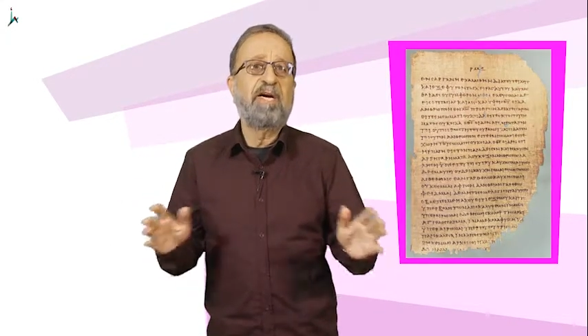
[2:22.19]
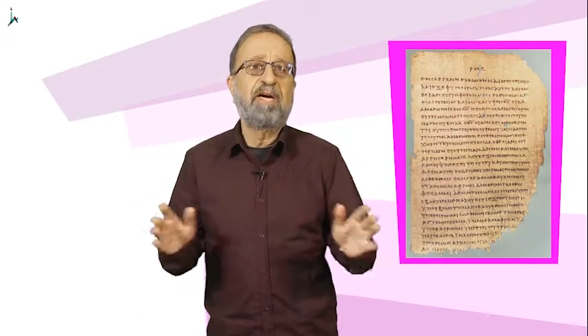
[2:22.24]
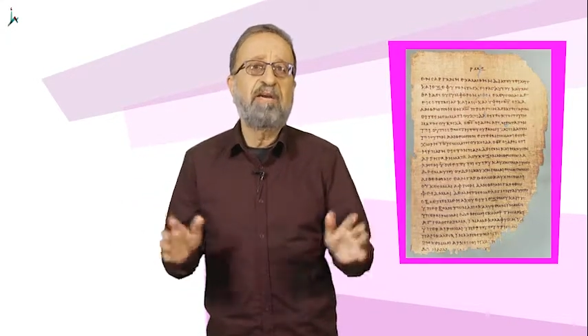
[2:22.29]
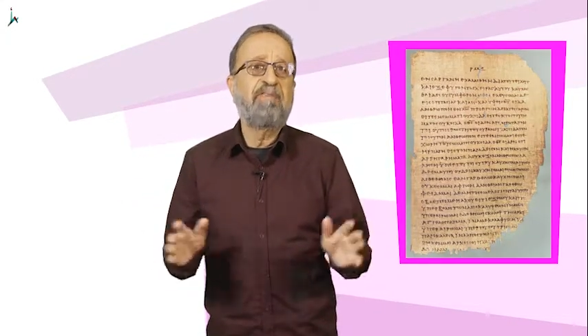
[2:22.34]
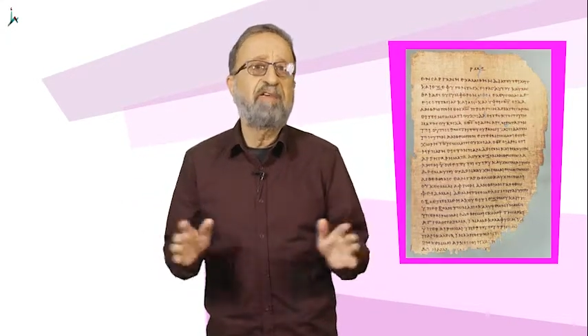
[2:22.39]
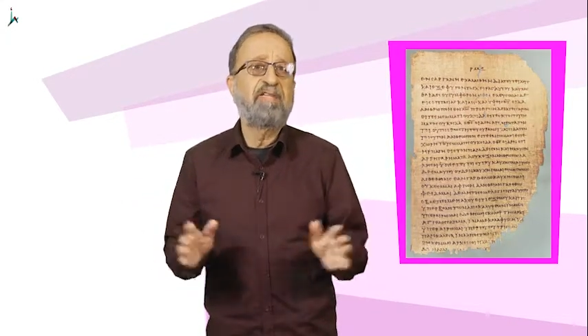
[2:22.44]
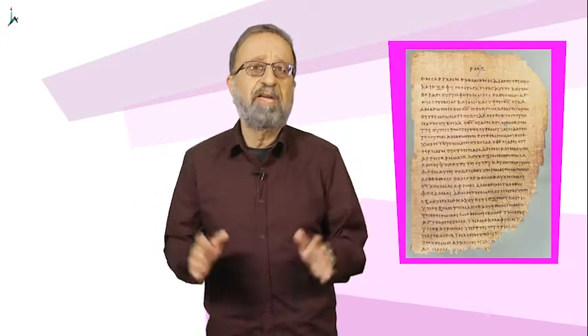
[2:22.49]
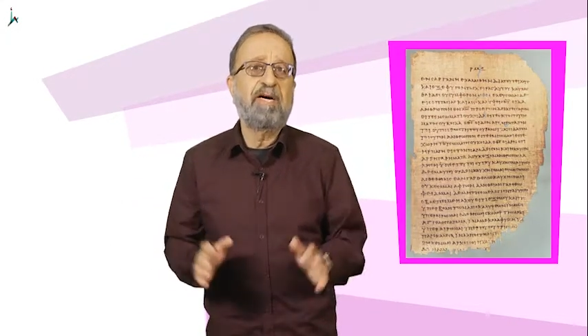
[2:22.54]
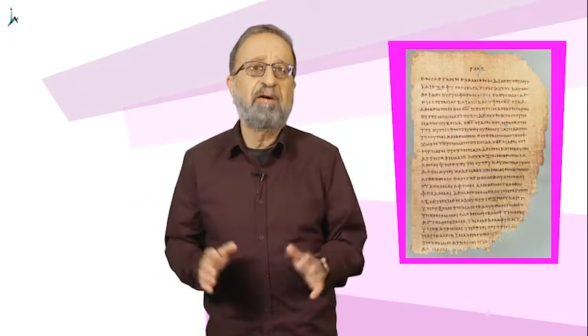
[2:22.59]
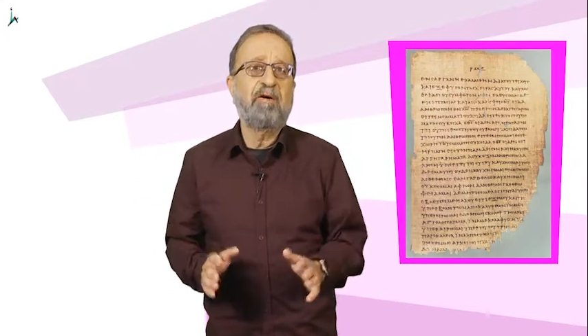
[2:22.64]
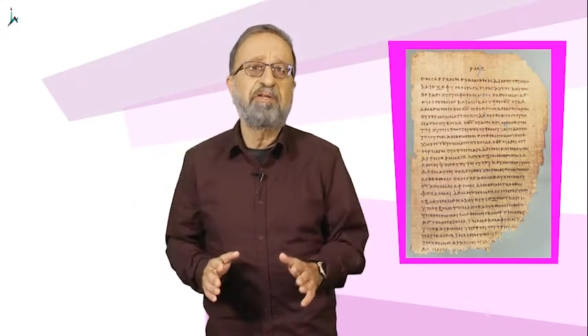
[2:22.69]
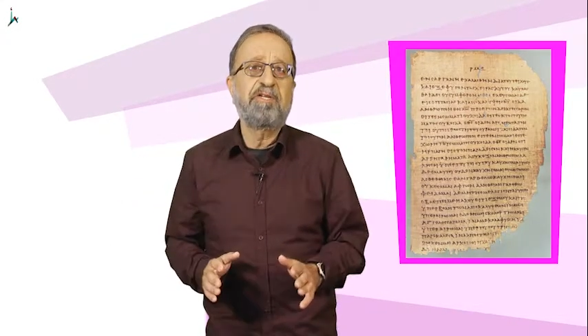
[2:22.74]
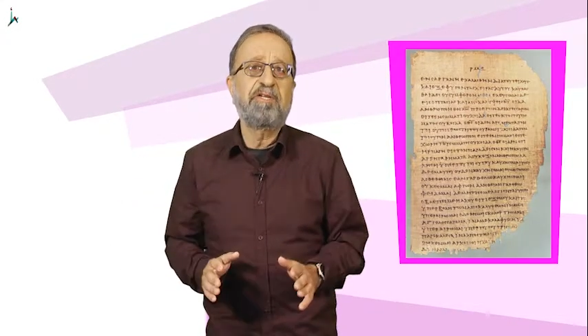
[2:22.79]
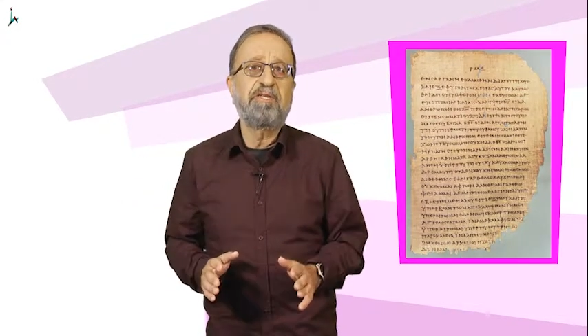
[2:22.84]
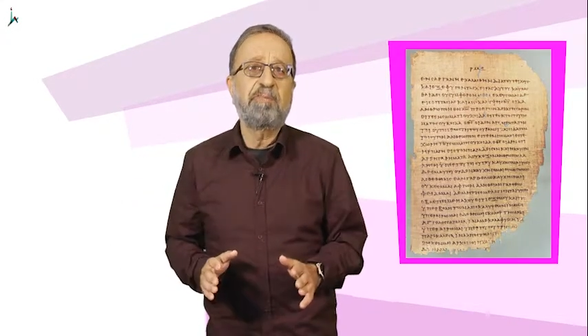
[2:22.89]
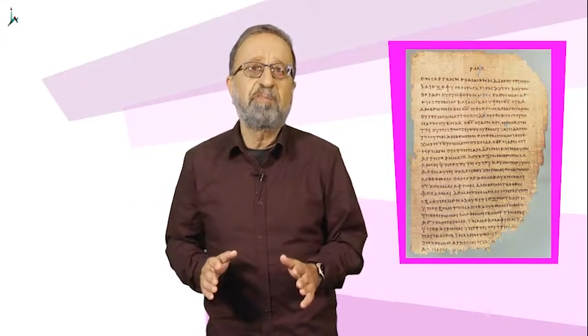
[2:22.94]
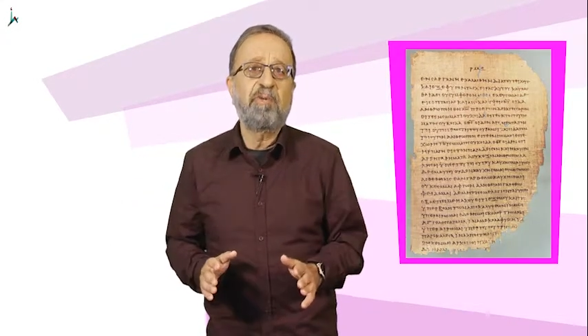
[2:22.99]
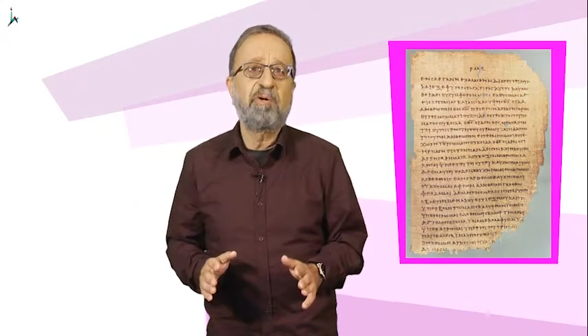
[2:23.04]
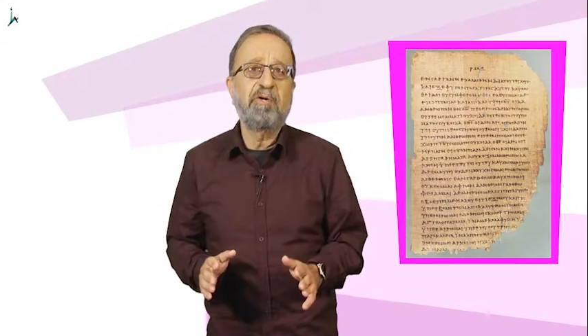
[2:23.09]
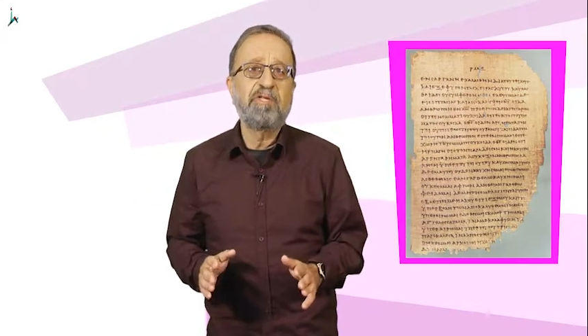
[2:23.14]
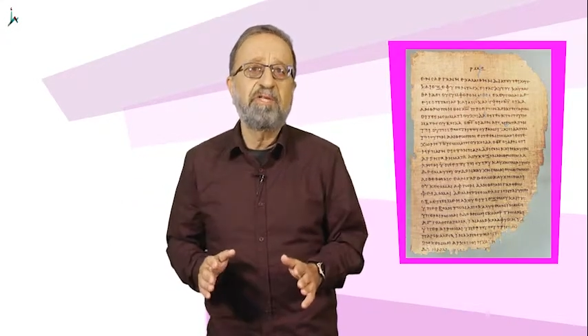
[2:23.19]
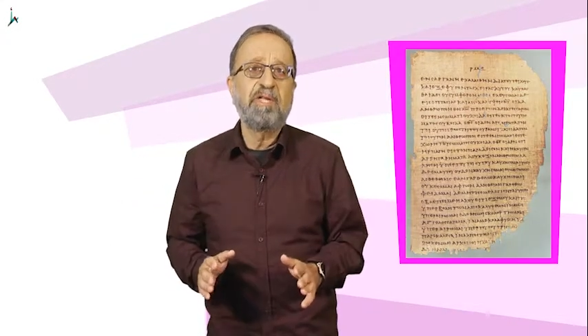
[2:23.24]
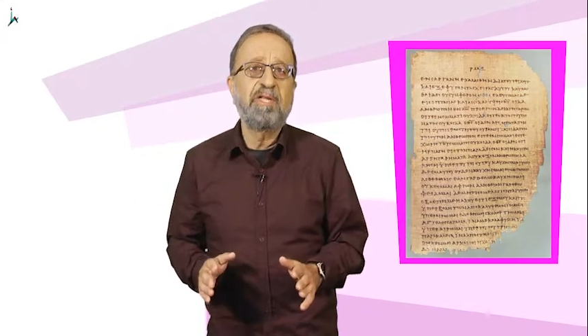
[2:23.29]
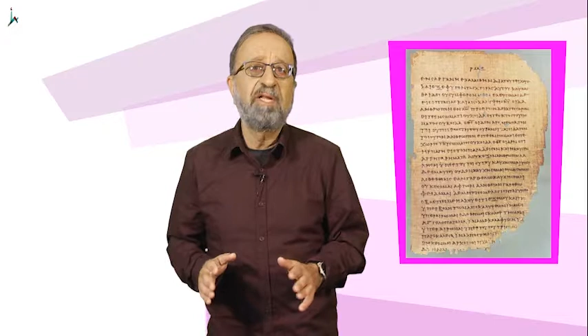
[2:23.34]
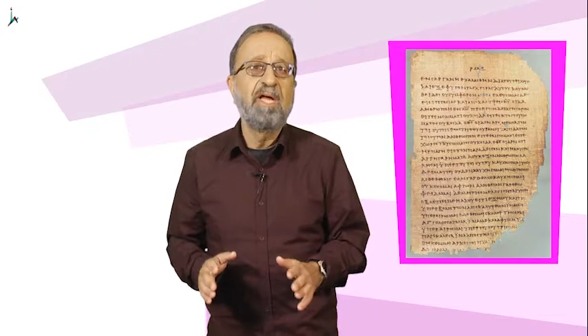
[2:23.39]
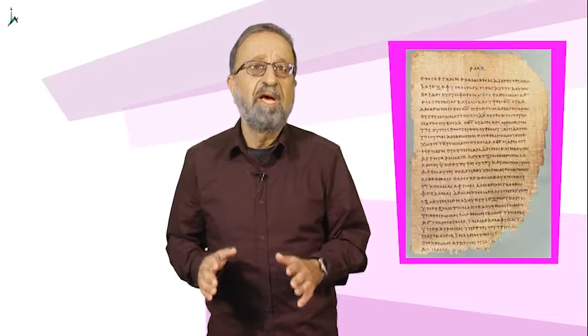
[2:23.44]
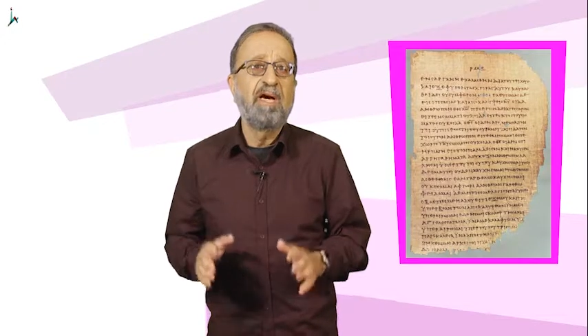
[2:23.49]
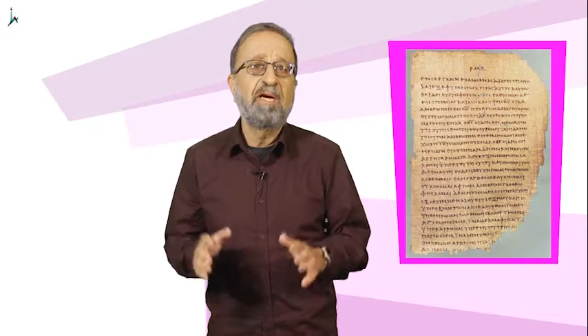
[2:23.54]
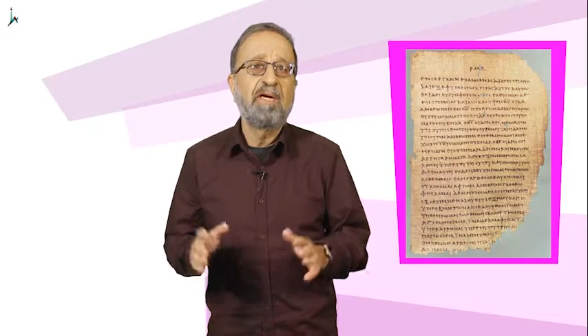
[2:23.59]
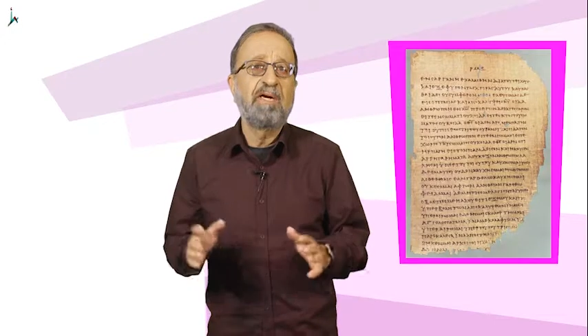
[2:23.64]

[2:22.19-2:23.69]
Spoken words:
have at our disposal